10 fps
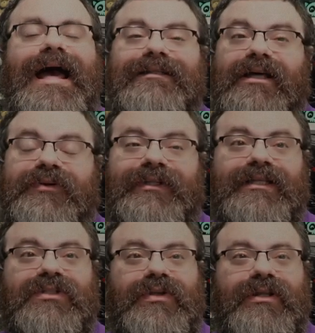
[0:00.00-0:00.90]
Hello,
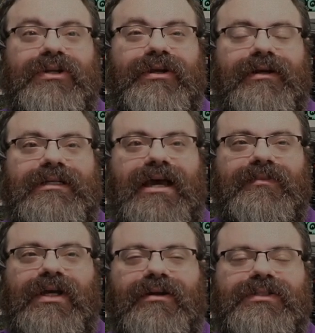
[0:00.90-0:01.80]
let's do the New York
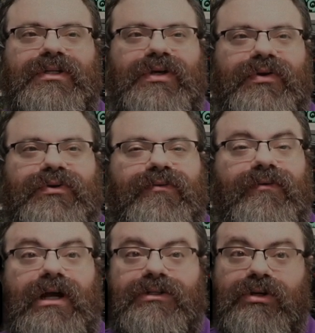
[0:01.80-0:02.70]
Times Hard Sudoku
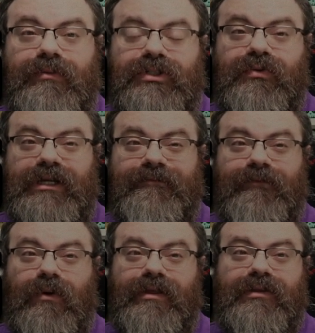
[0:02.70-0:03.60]
for October
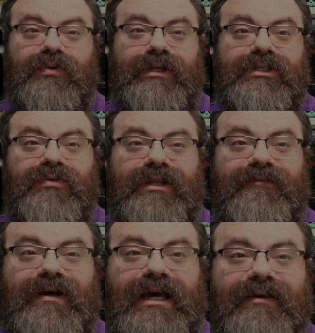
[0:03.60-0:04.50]
24th,
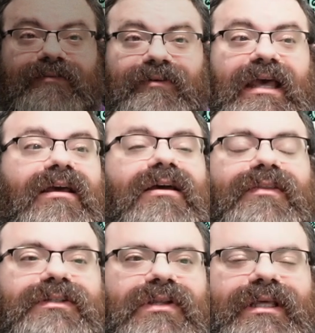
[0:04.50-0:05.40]
2025.
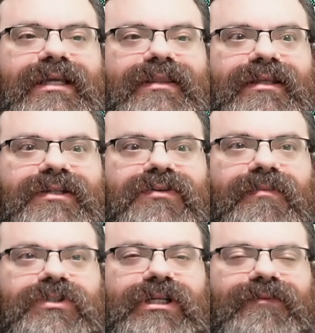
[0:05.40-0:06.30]
There's a link in the
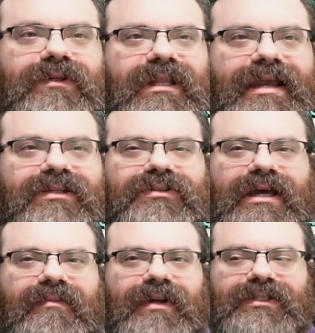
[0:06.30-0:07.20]
description if you'd like to try
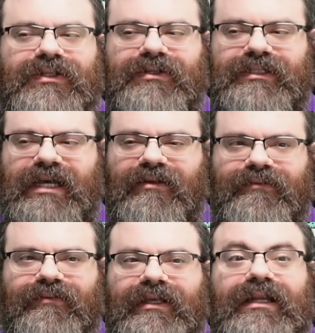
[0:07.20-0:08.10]
the puzzle
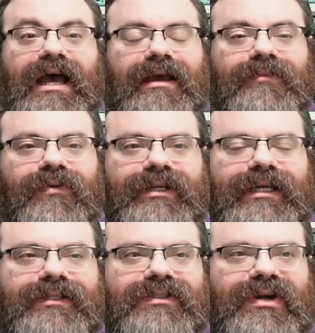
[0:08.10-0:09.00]
yourself, and I'm going to
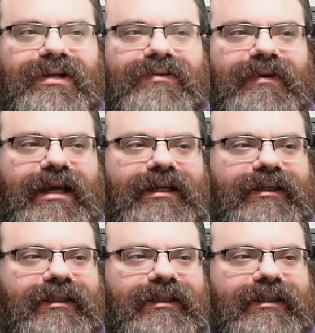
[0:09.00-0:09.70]
get started right